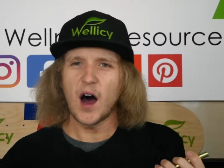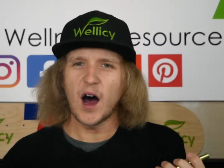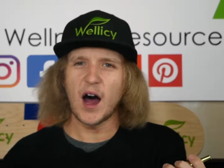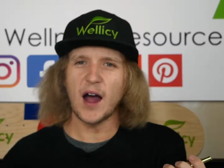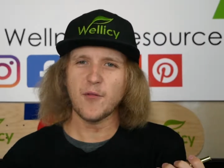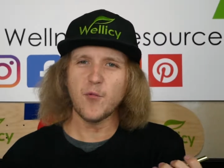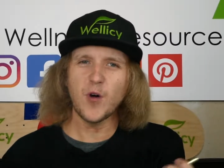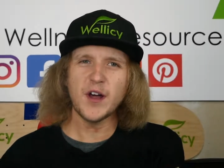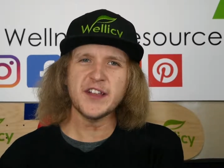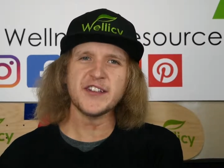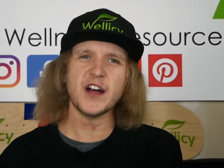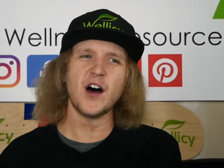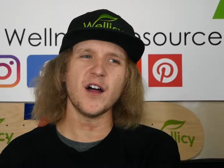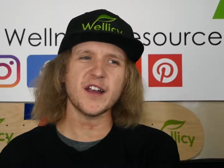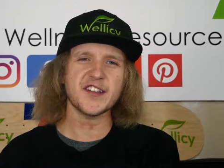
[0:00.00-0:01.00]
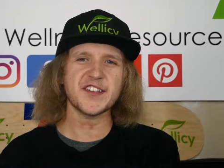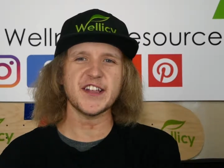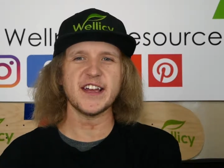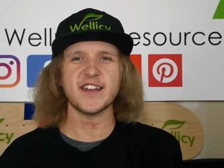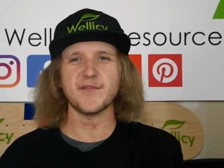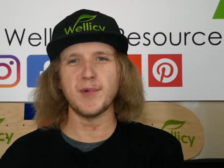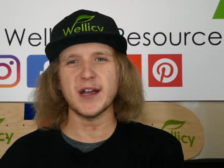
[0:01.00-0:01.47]
I was
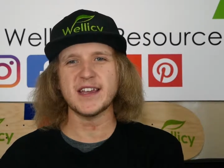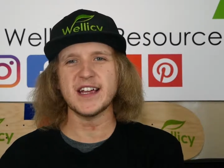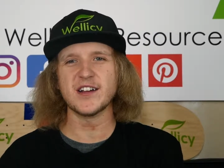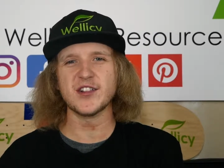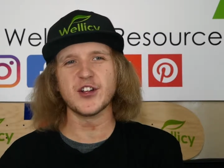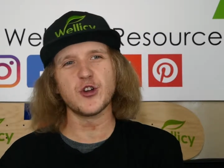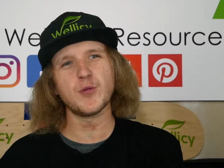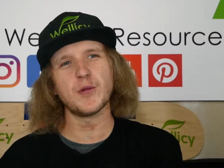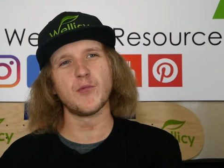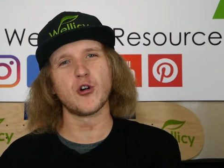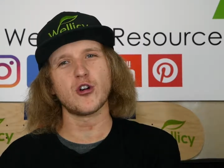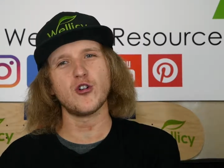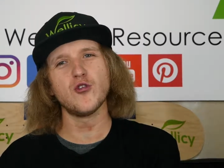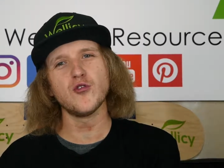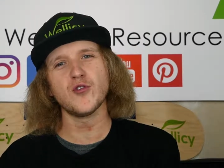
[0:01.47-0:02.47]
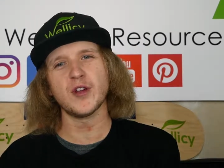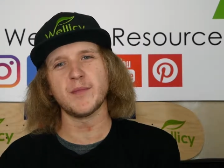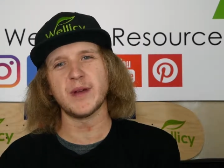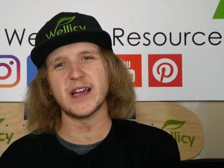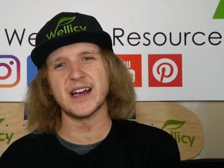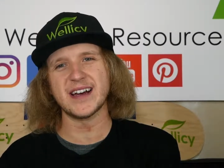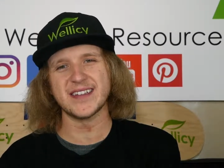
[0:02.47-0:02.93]
honestly expecting a little bit more cooling
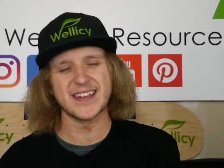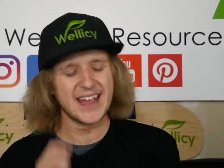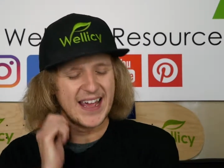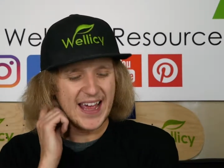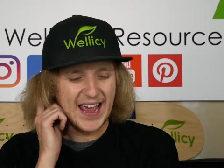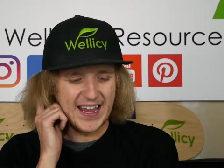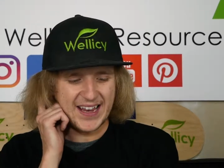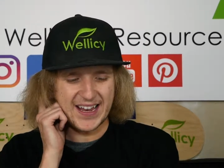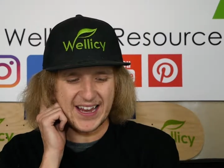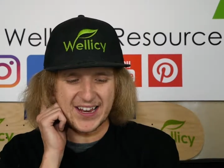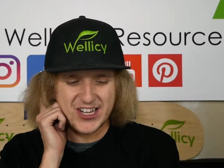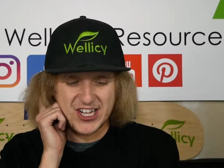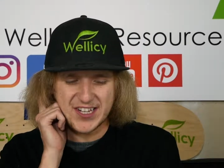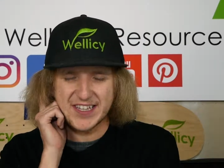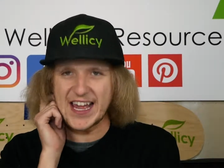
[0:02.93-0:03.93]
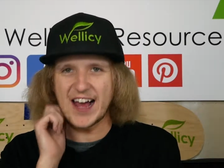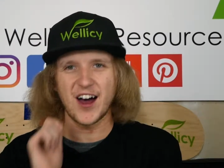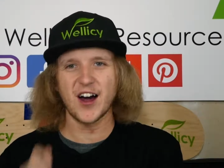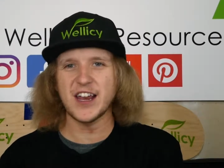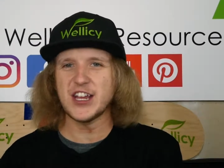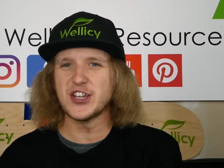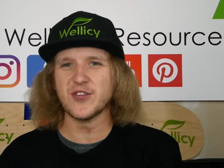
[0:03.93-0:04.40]
because it's just that
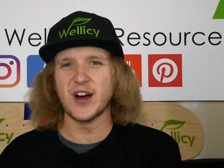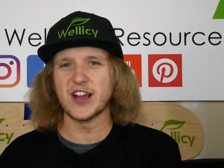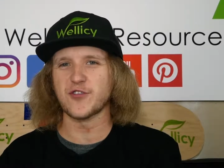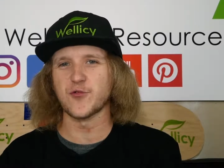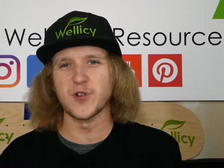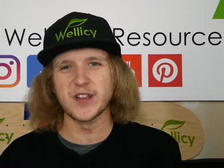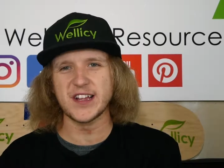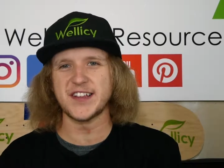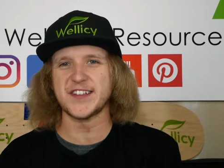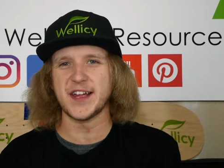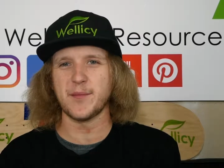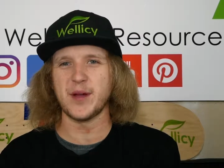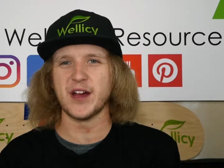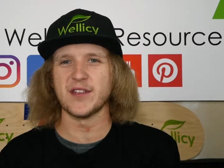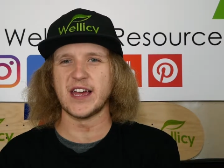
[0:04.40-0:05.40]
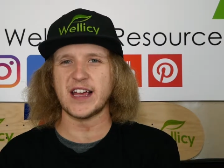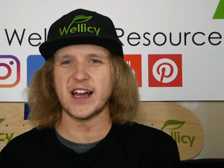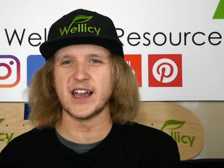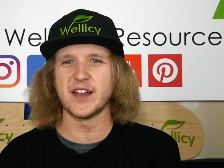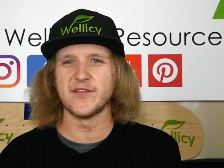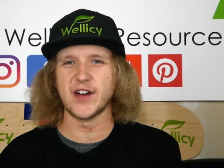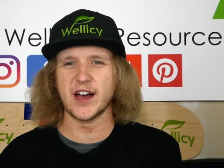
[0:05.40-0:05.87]
Honeydew Ice really set me on like
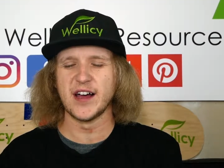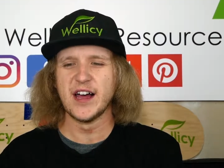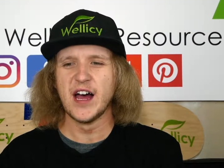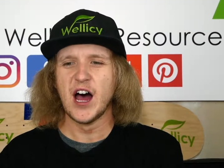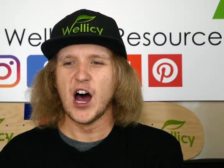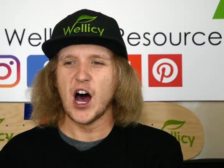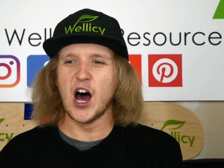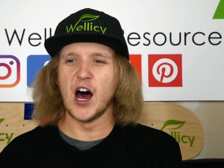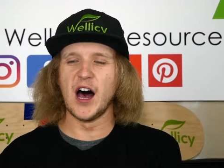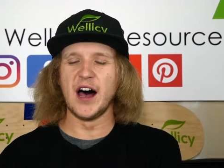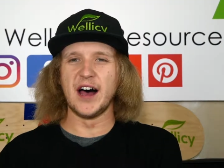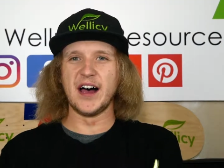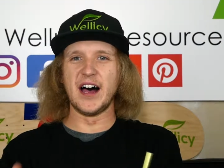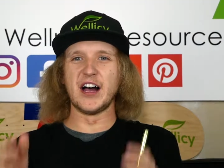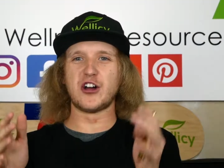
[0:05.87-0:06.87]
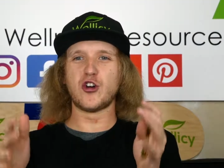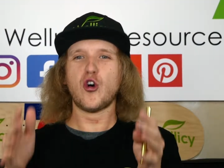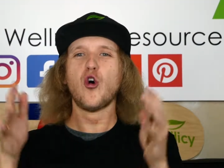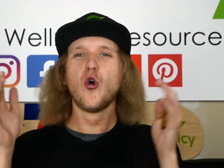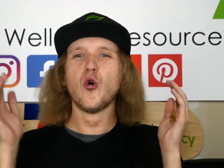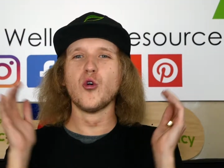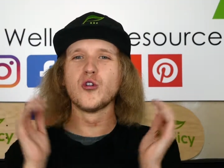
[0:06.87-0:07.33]
kind of a
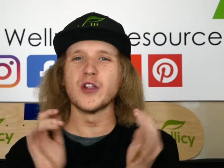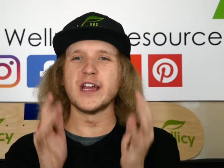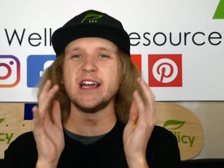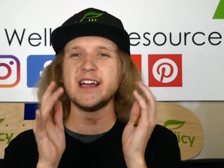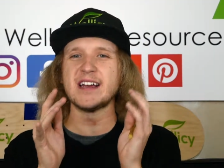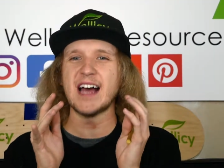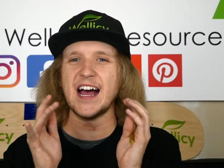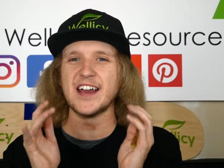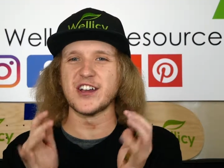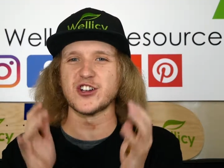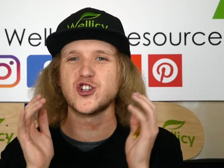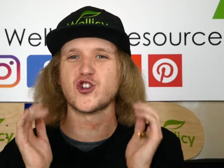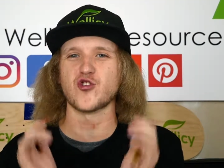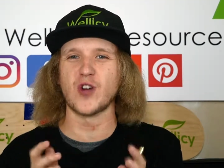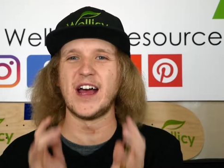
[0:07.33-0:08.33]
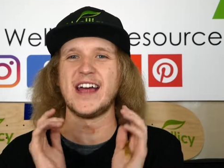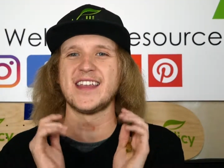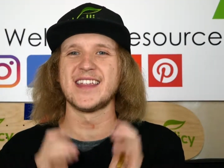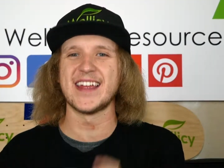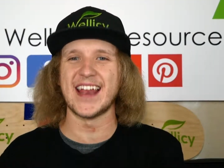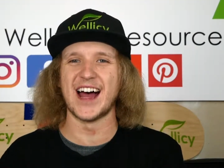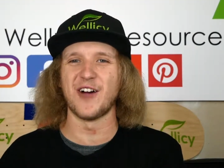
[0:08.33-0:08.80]
cooling kind of
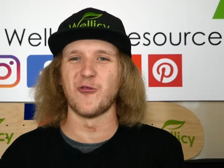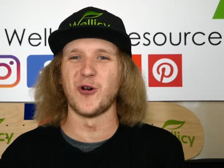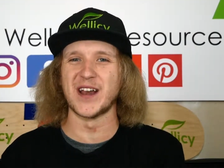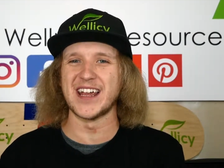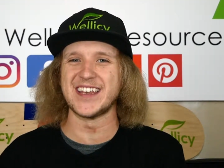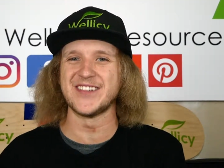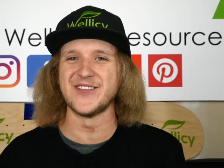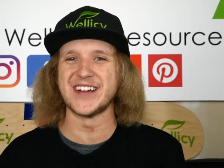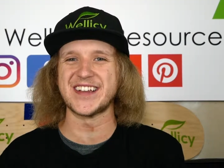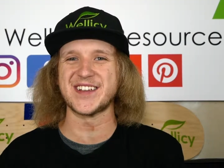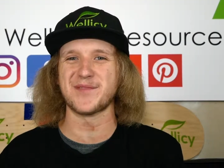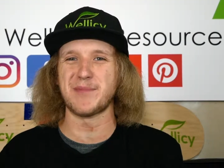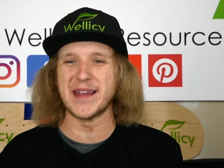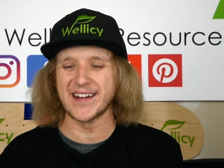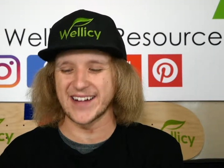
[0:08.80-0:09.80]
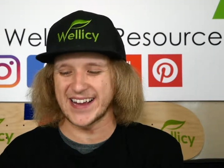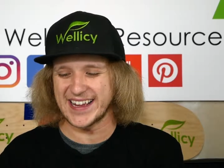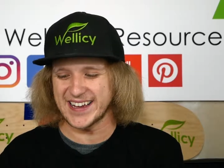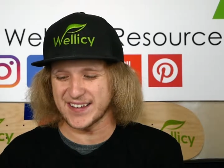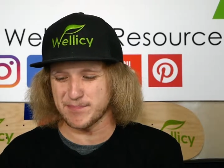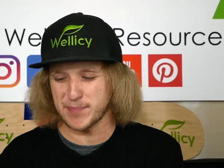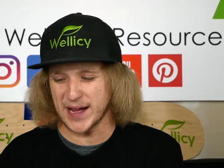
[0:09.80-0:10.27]
trend that I wanted to
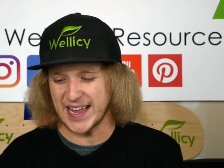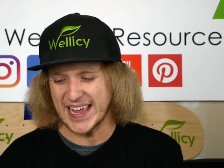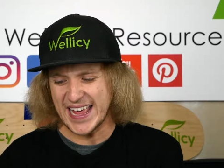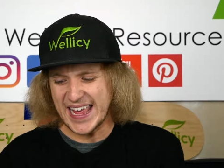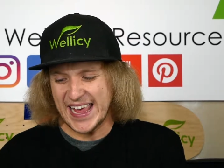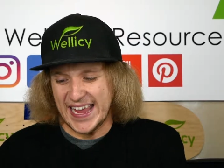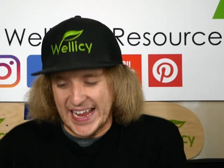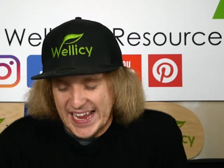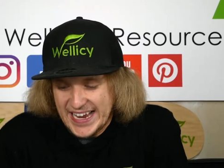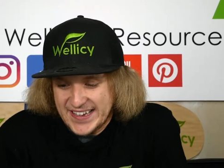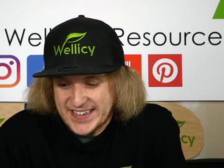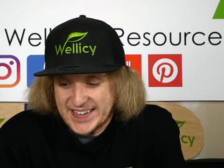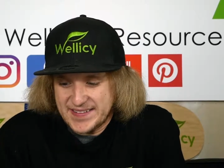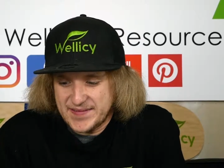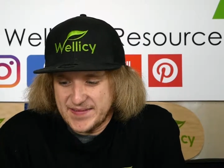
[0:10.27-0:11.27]
experience, but it's